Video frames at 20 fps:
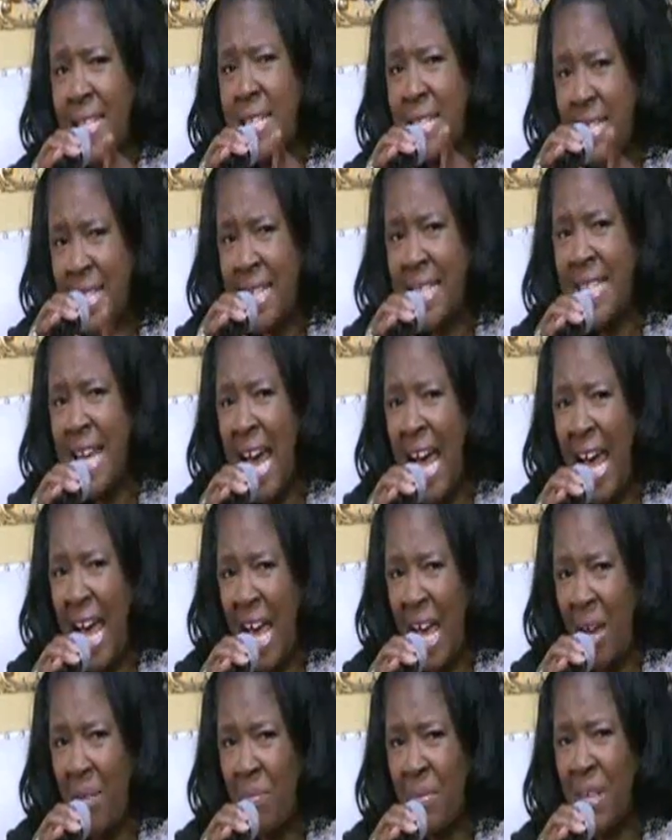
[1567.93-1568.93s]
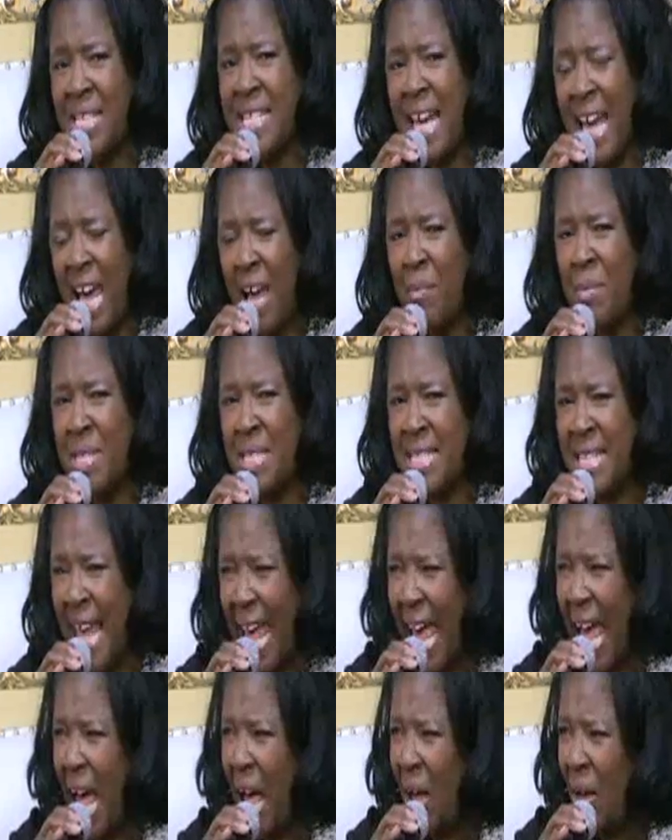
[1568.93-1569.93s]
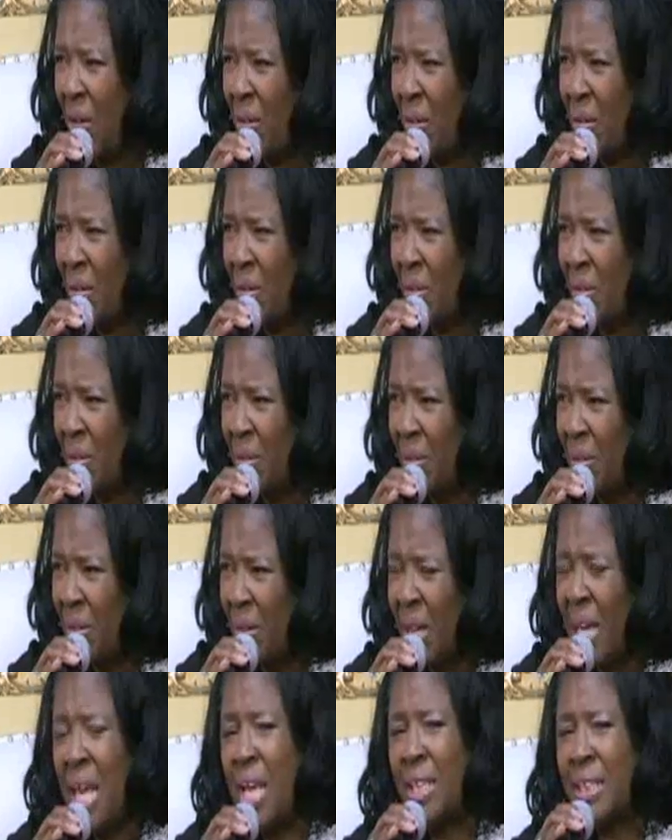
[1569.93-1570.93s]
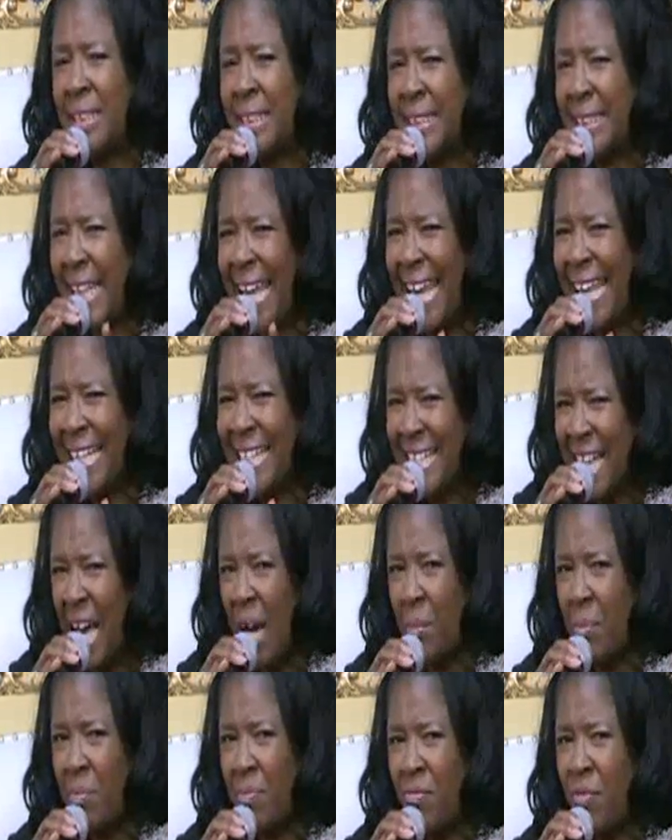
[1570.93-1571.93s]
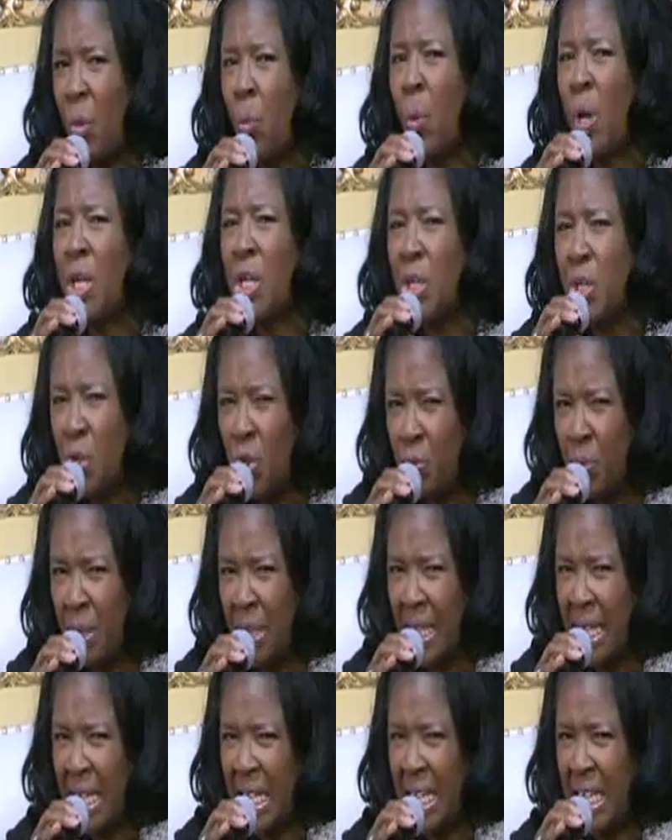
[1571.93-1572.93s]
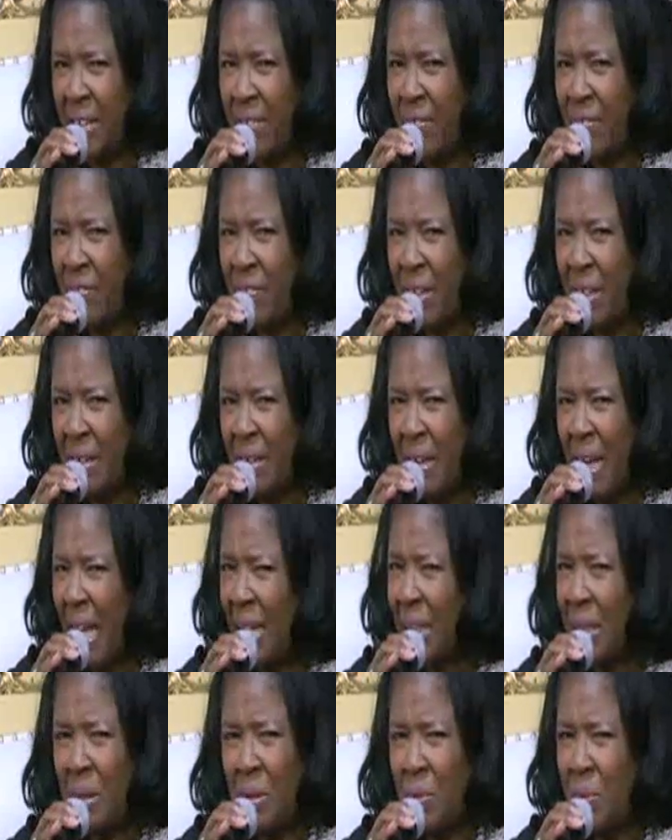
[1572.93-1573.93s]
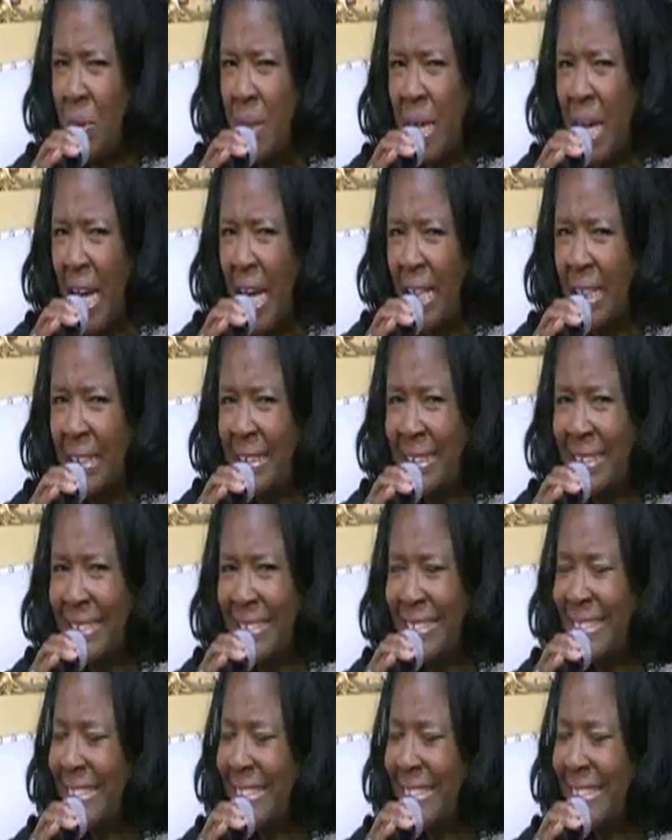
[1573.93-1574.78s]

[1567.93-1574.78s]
This is the time. The time is now. Yes. Stand up for what you believe. Hallelujah.